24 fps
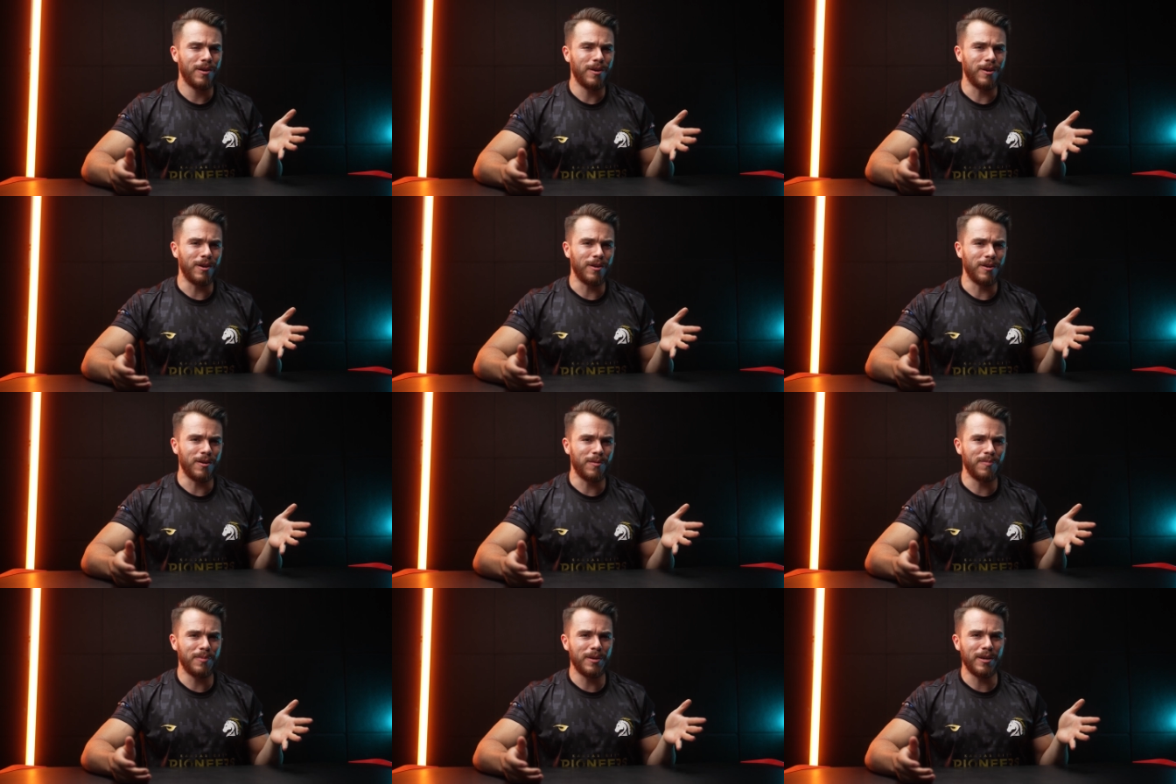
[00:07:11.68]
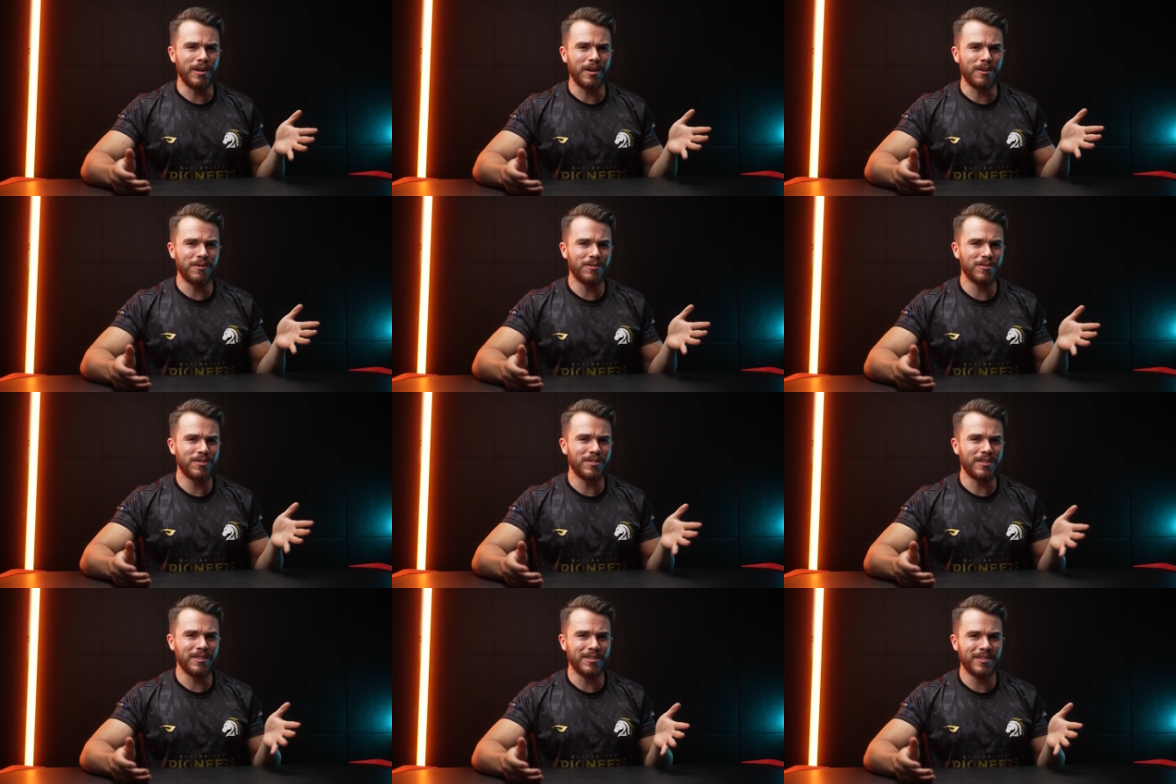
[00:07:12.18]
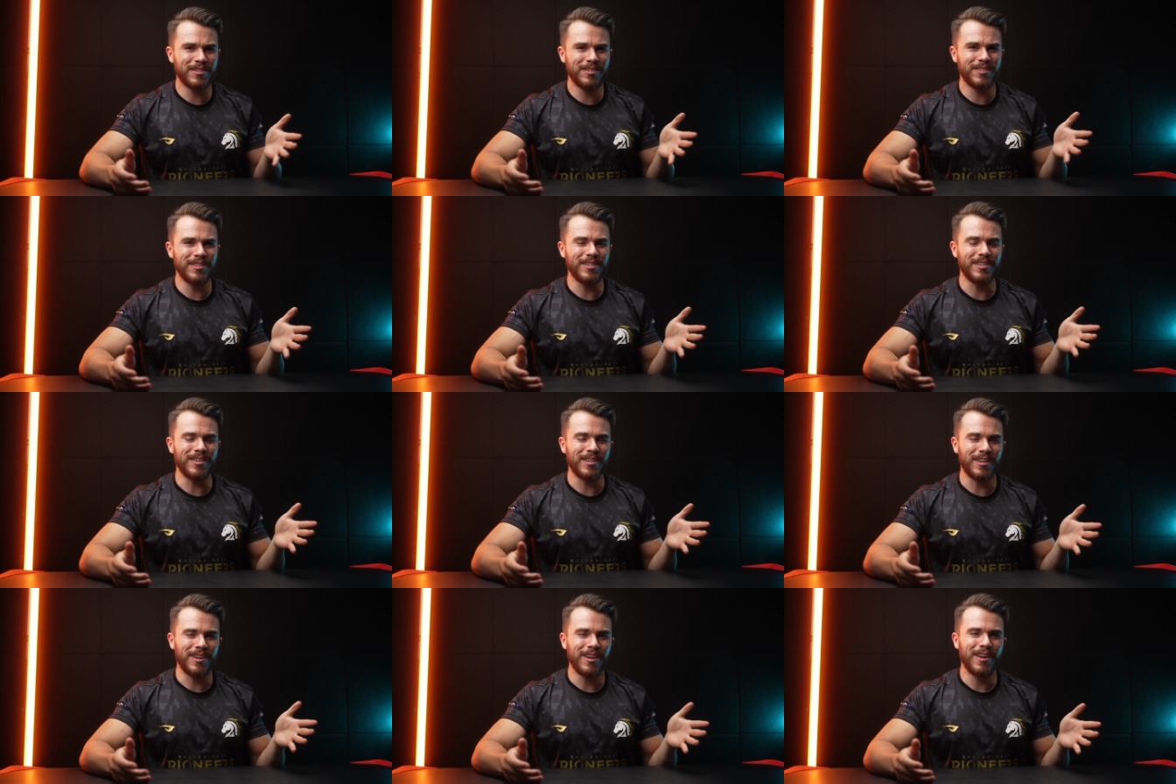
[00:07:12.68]
it'll be interesting to
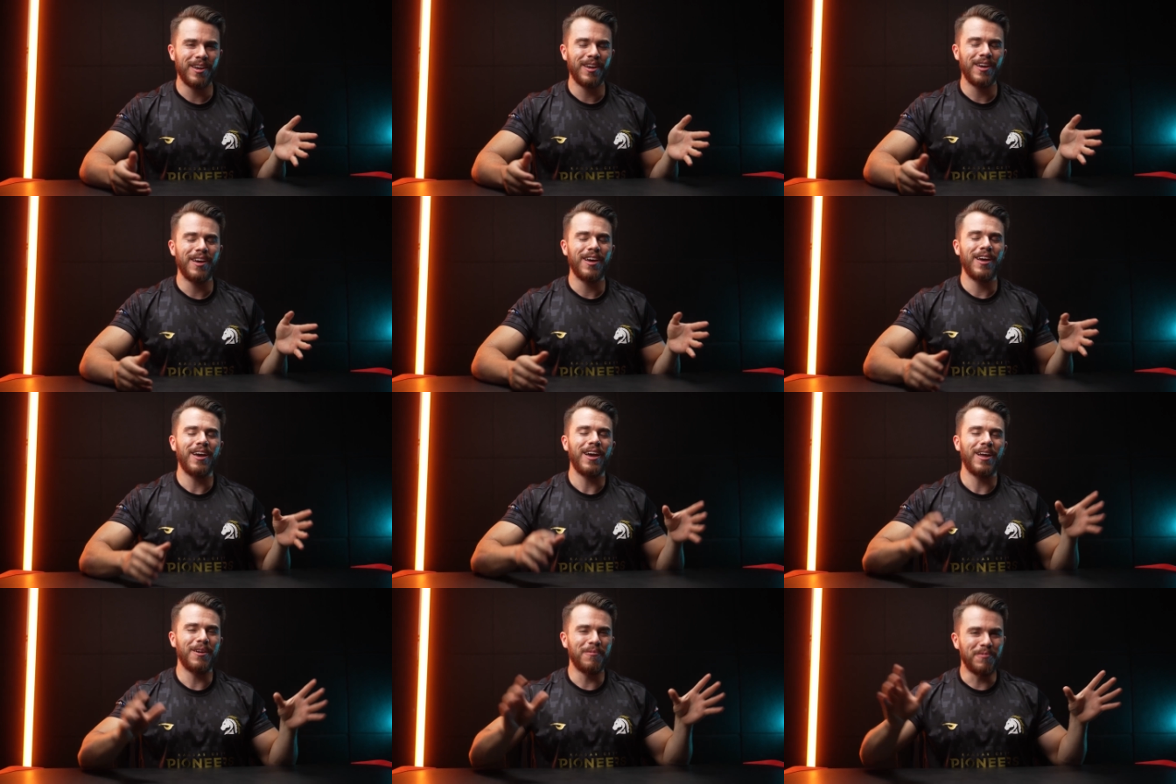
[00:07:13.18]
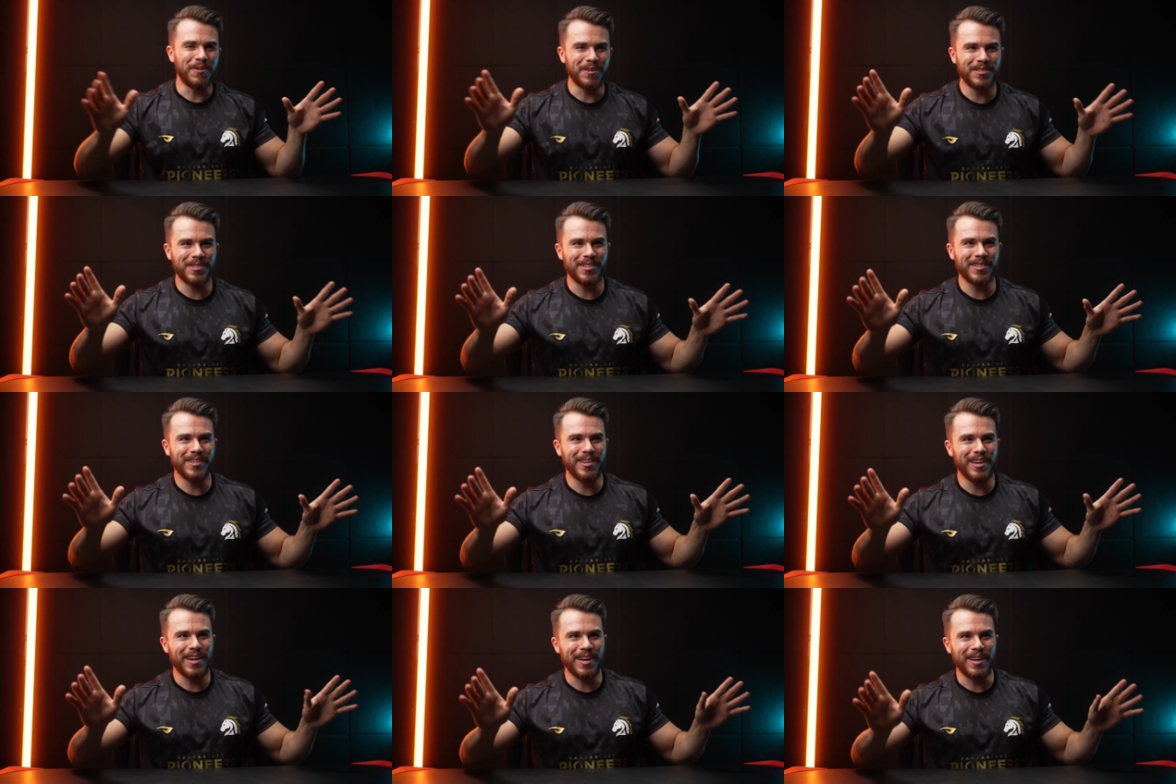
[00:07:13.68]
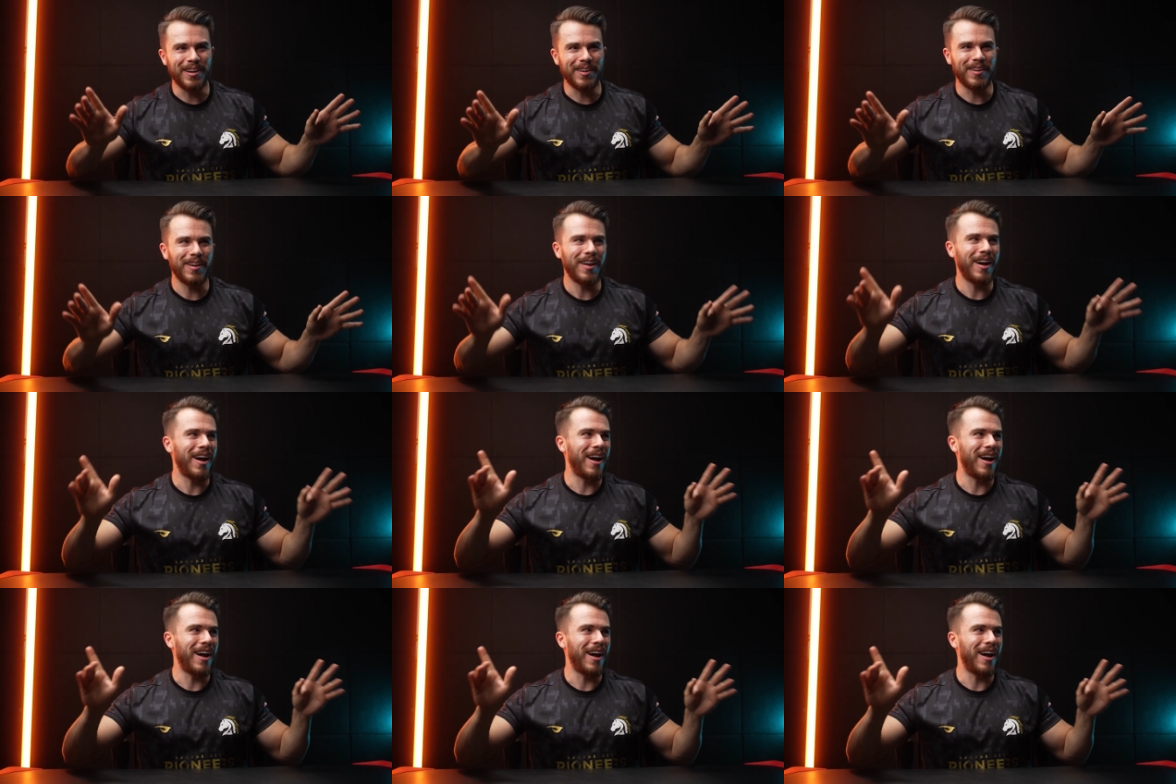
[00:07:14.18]
see. And once again,